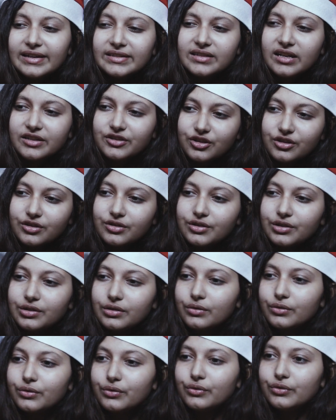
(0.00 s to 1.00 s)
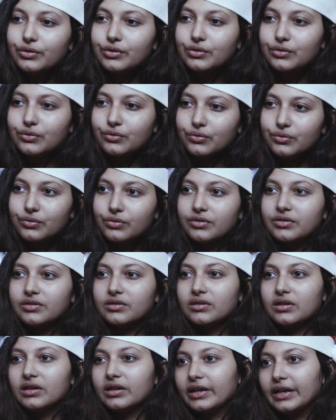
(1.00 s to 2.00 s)
I'd suggest you to
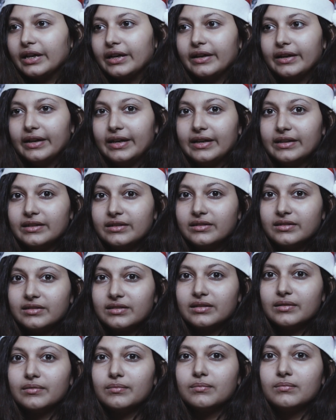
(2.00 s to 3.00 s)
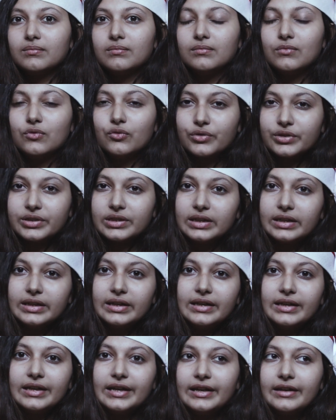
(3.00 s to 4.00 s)
use grains
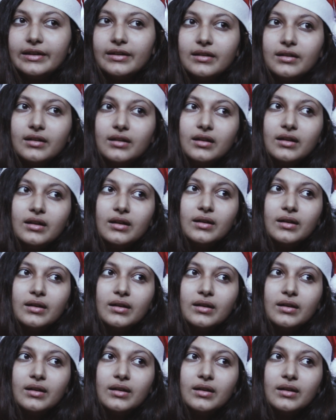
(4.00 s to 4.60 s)
mostly in